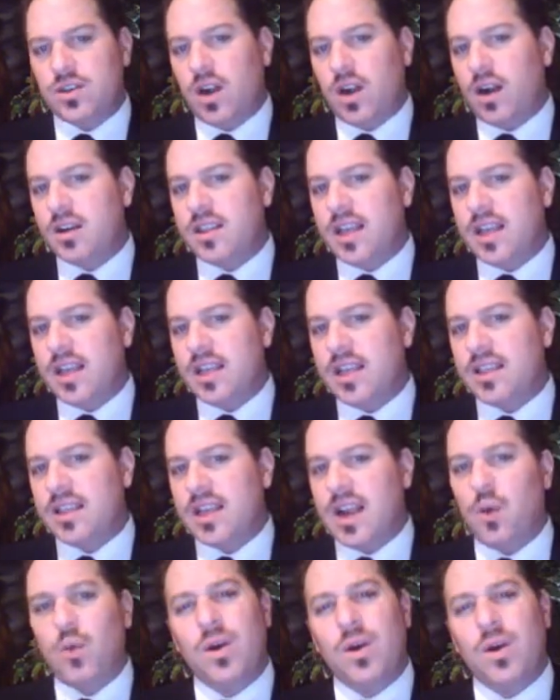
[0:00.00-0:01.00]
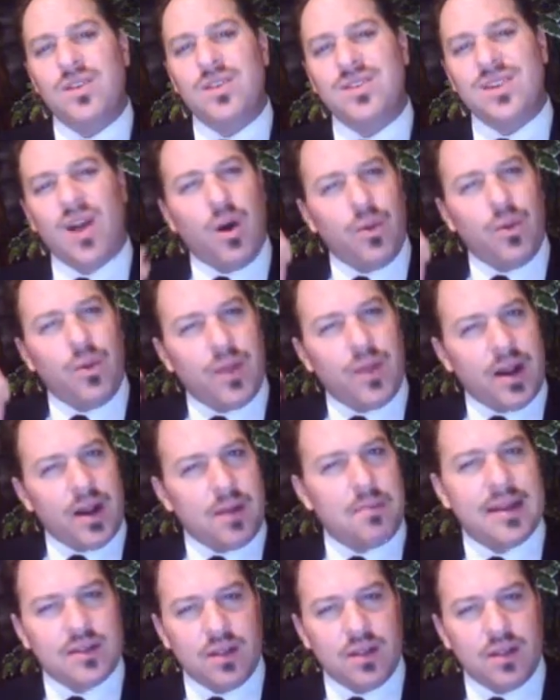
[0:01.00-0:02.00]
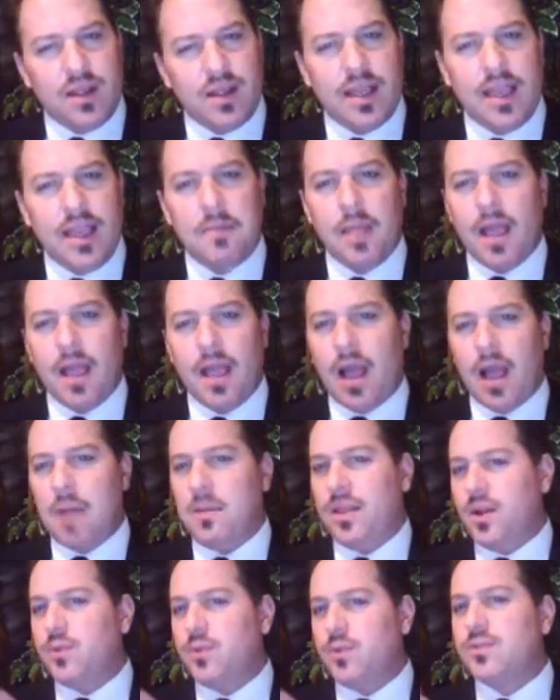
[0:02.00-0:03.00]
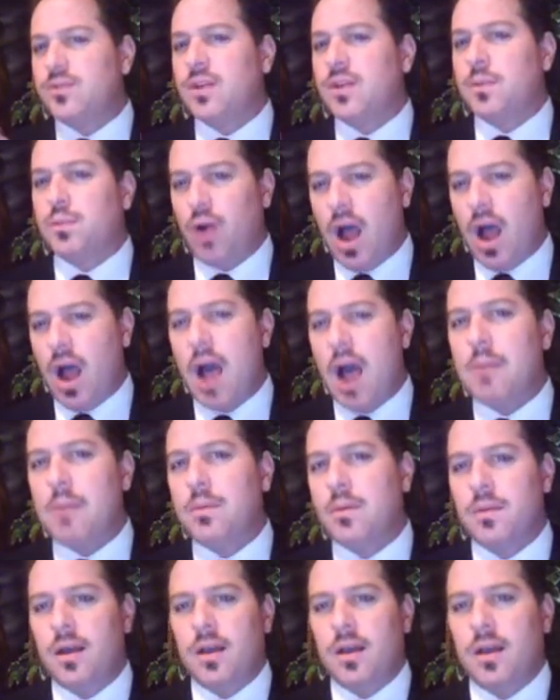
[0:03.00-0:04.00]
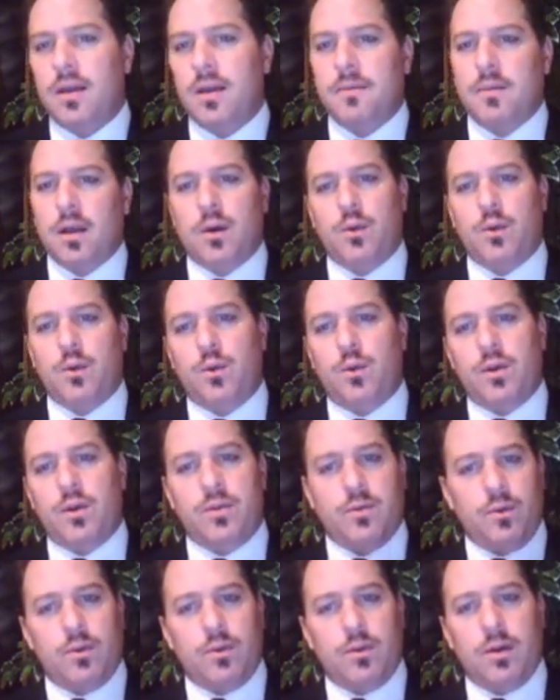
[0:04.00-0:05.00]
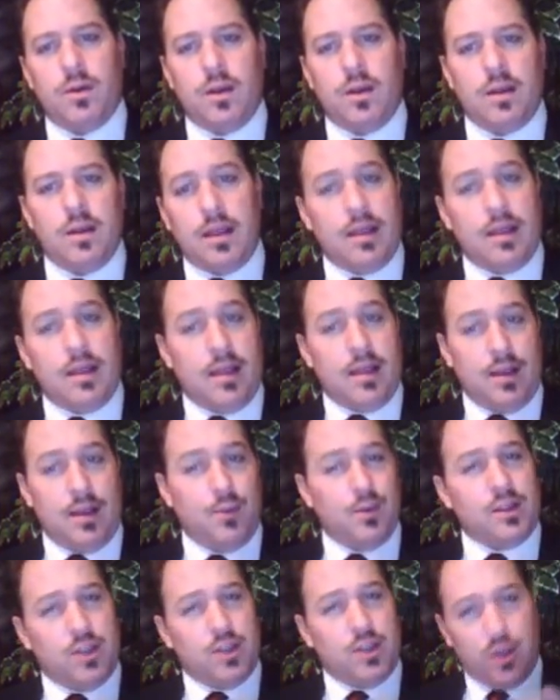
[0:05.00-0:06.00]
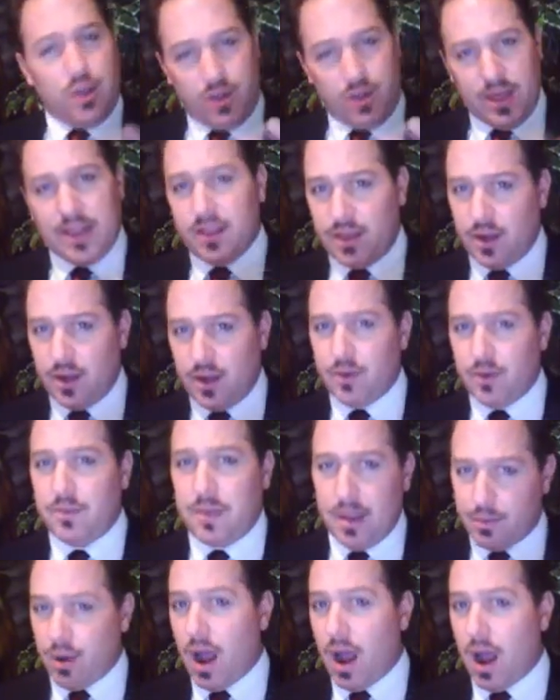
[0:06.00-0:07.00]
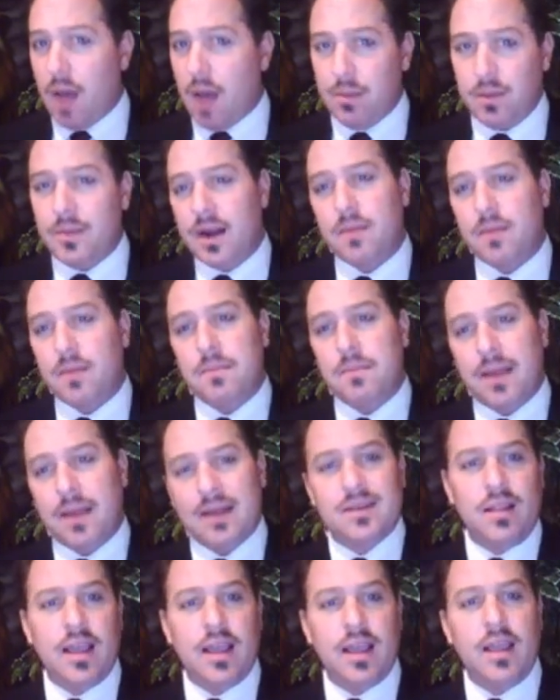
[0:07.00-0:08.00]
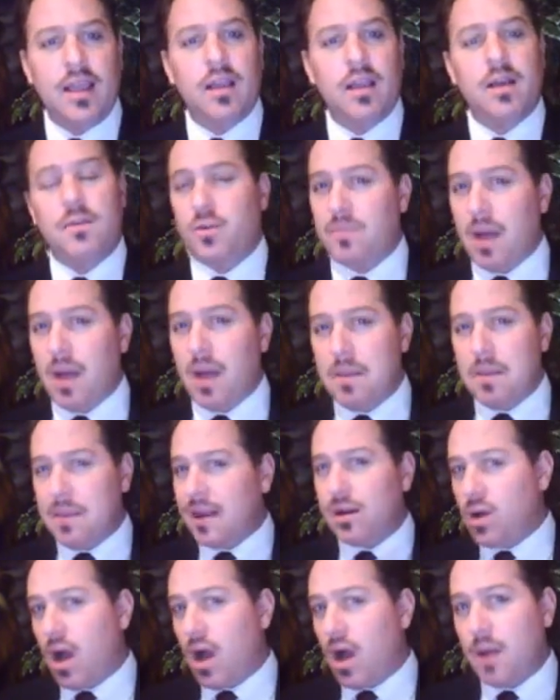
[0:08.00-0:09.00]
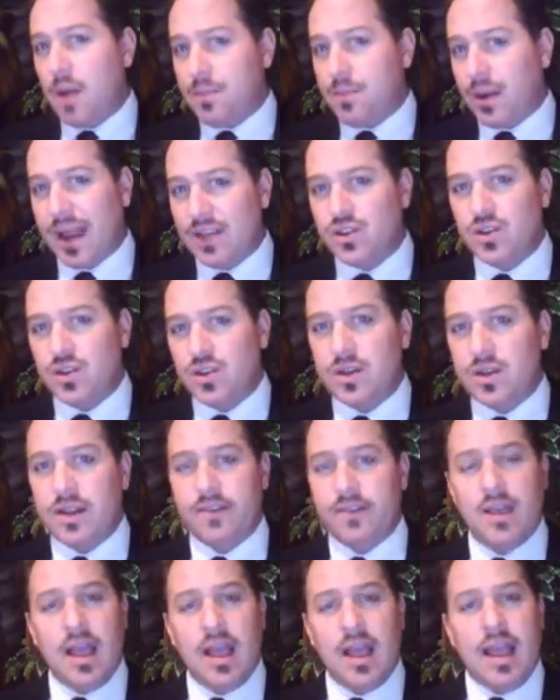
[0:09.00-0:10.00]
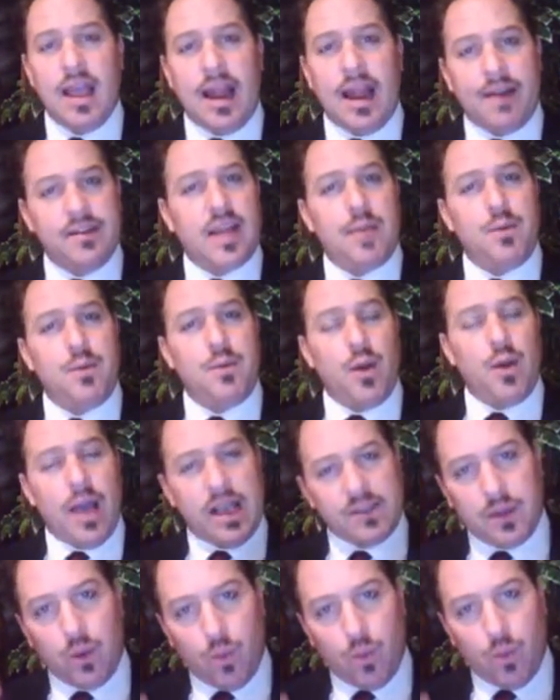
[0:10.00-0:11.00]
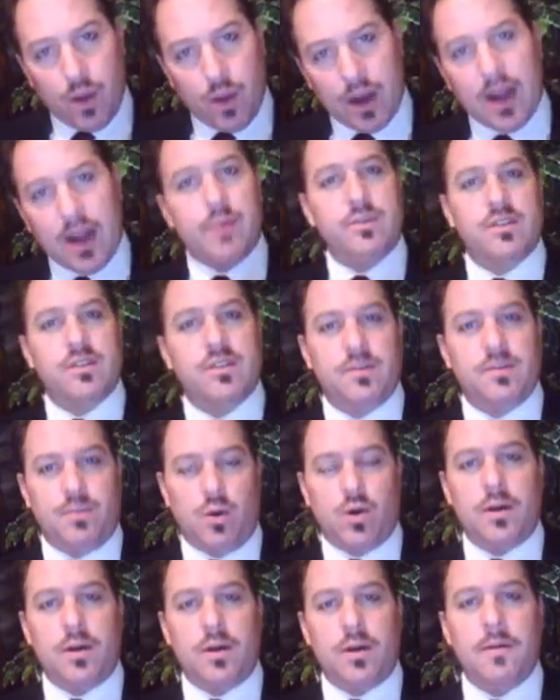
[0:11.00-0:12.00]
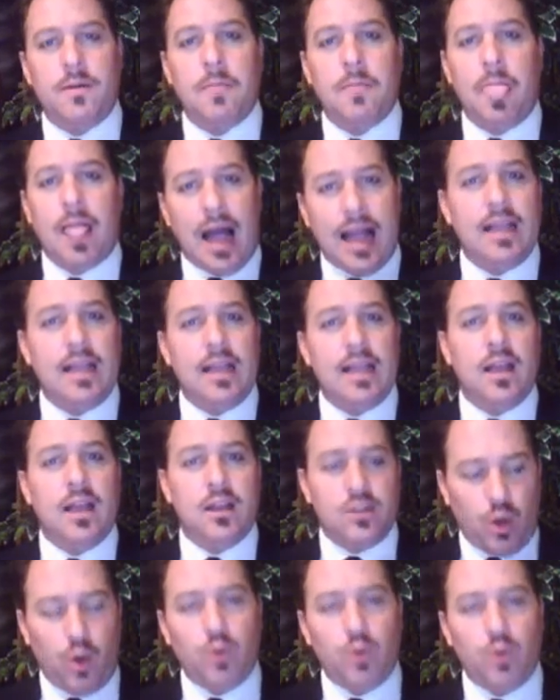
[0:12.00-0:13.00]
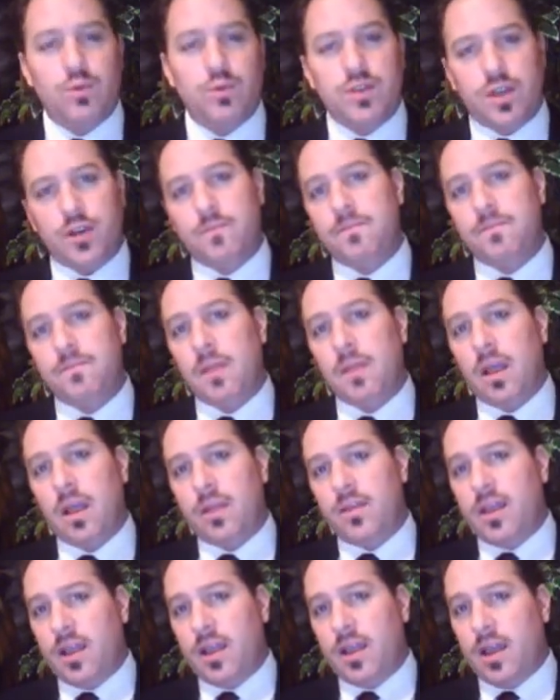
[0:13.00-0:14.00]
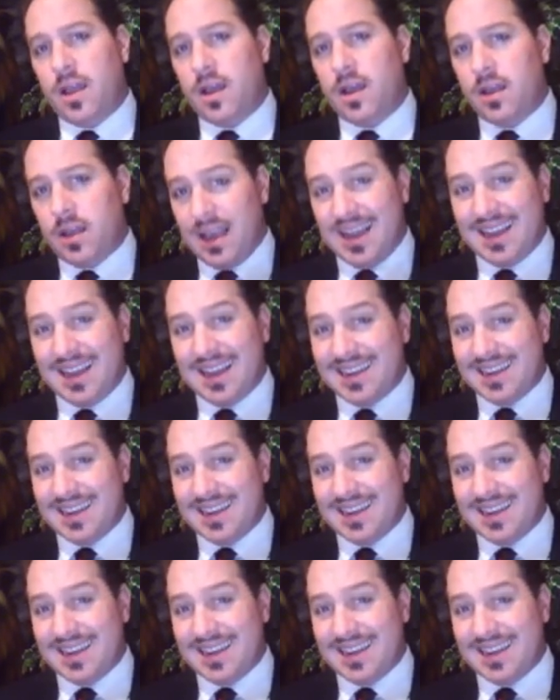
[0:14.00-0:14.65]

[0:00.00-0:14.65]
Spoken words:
Would you start to think that I wasn't all there mentally? I mean, there was a problem do you think that there would be a problem there mentally with my mental comprehension if every time you asked me where I was born, I told you the